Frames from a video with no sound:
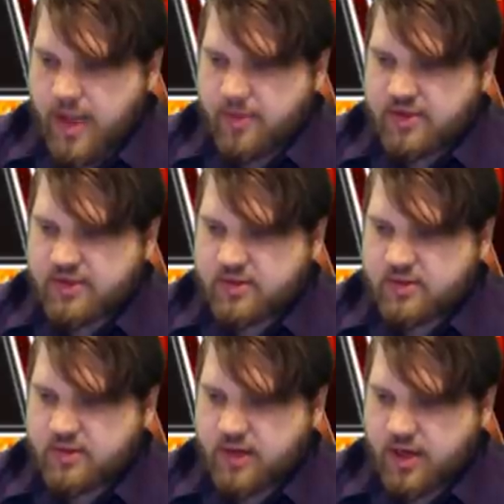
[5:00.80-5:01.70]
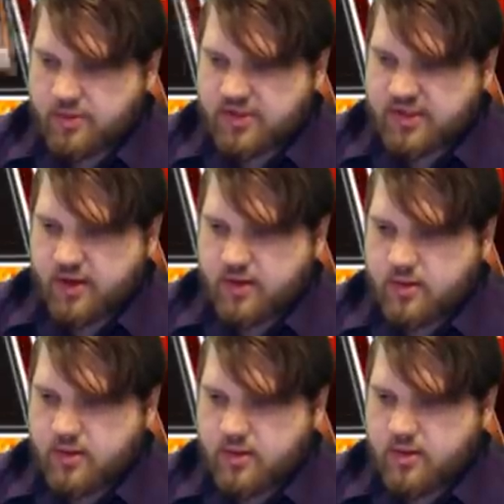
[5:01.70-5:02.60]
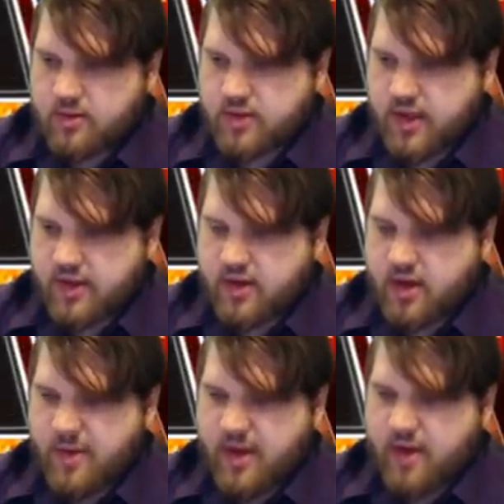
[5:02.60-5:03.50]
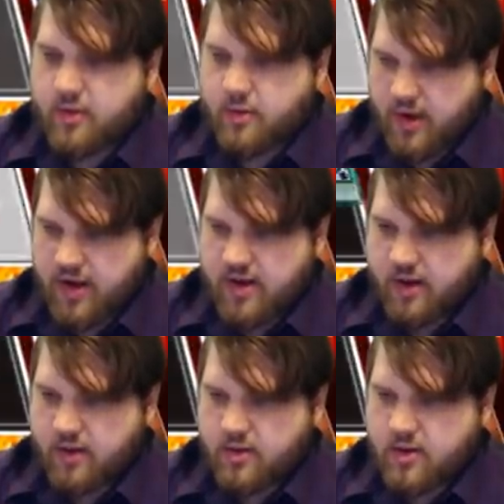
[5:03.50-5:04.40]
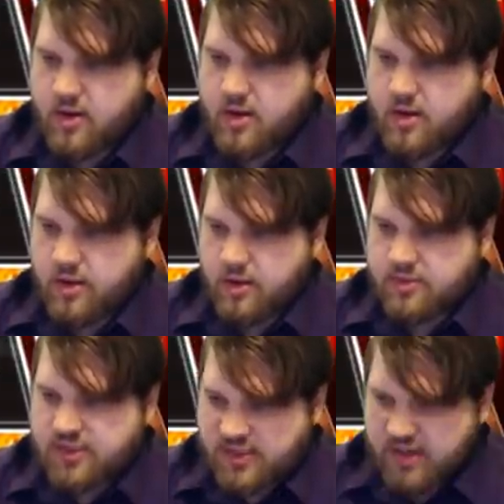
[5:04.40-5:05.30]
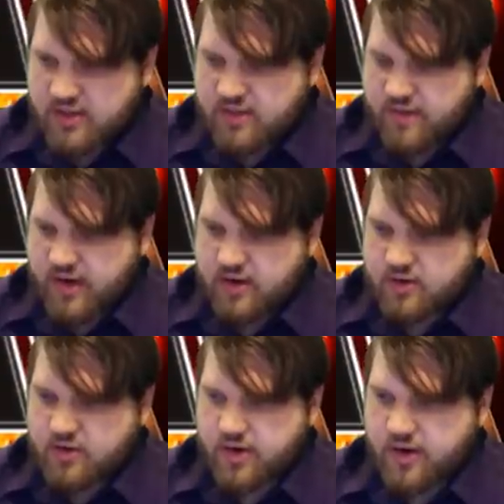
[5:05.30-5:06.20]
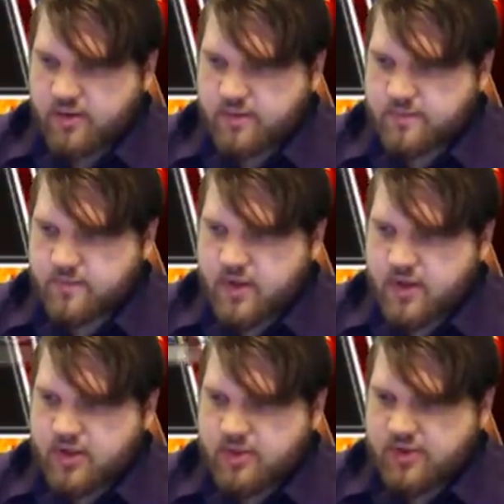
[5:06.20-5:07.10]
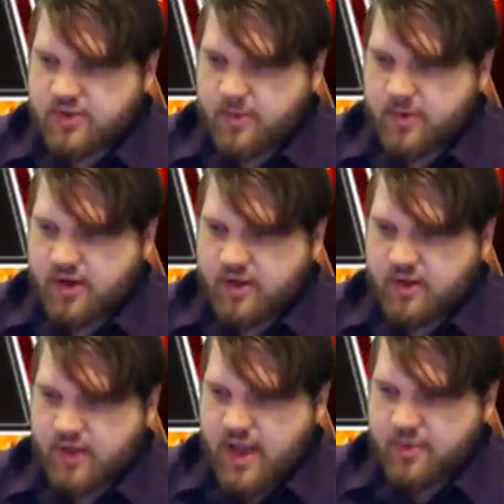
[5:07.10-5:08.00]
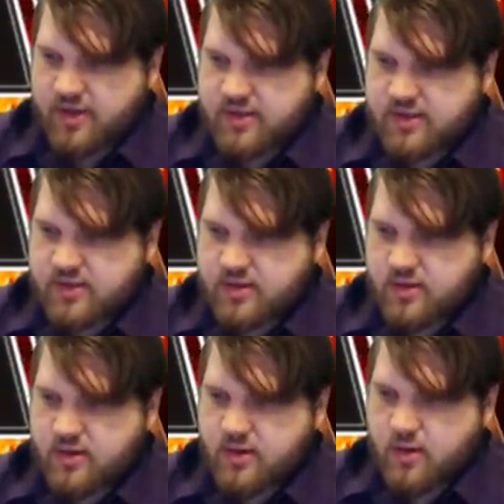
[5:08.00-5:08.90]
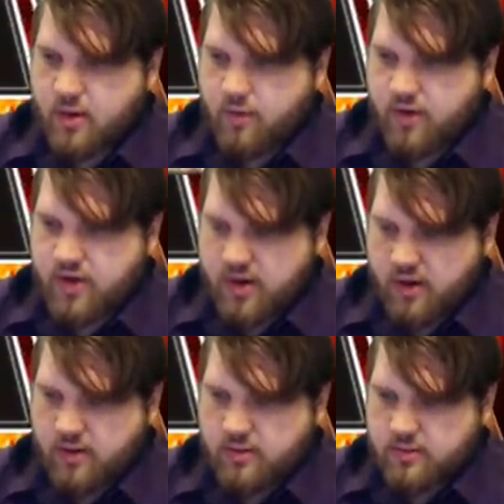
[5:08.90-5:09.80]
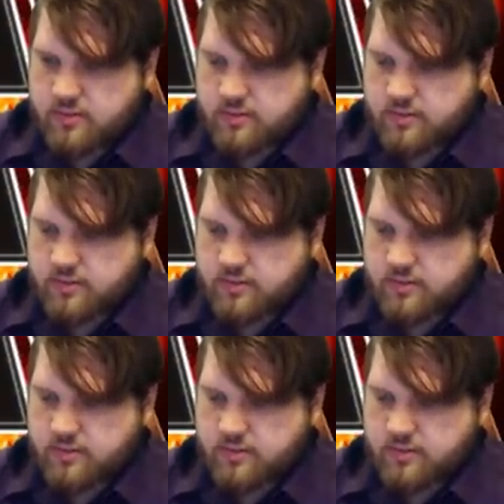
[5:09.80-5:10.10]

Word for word: Lapis and Obsidian. So that can come out right here. The Obsidian's effect can trigger, special summoning the Lapis over here.